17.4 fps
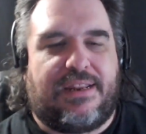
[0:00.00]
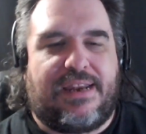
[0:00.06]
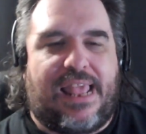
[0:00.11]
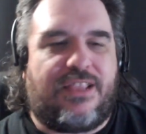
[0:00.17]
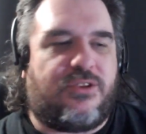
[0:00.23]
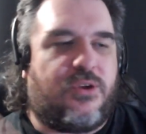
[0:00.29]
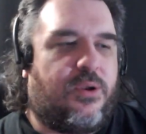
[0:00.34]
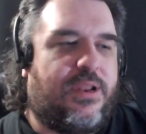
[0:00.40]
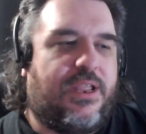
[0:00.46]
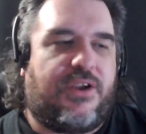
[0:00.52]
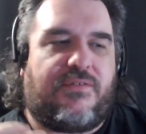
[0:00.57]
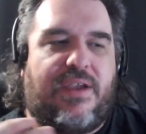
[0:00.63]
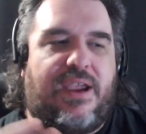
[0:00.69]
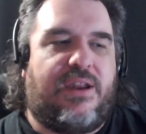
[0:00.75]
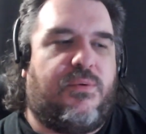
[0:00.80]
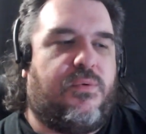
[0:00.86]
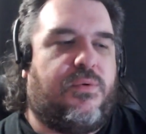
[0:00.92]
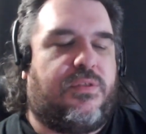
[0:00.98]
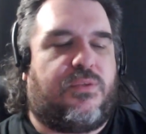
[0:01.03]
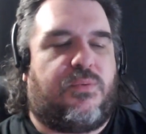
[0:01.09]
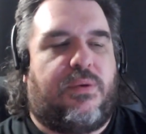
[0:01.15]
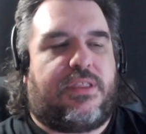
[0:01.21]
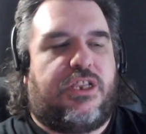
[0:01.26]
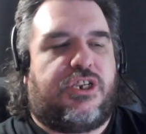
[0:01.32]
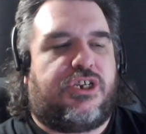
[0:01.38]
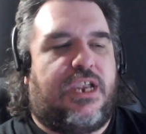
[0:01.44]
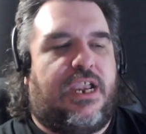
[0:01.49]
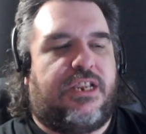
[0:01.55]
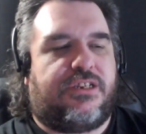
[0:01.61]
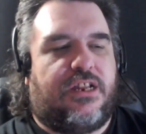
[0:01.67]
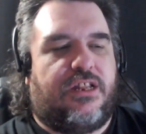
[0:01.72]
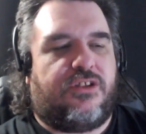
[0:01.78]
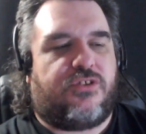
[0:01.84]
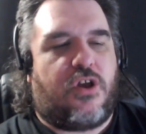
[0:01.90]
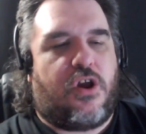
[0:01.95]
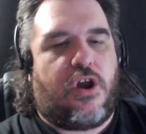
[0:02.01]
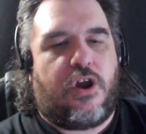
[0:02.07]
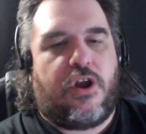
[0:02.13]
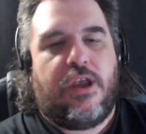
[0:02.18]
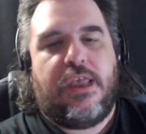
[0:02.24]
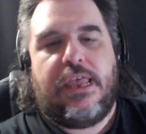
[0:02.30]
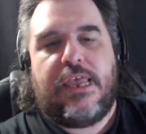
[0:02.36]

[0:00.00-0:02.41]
That's all ingrained with what the changelings are.